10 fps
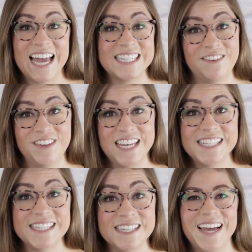
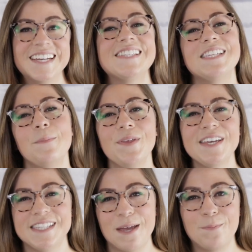activities. A simple
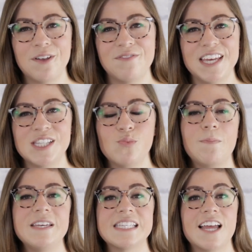example of this would
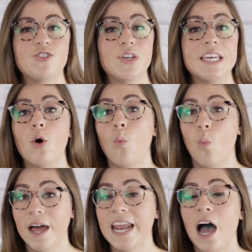be scheduling
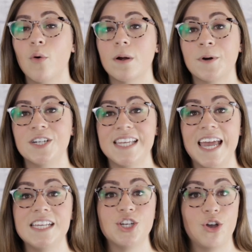1 hour per
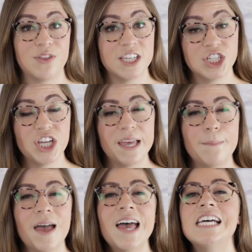day to go to the gym,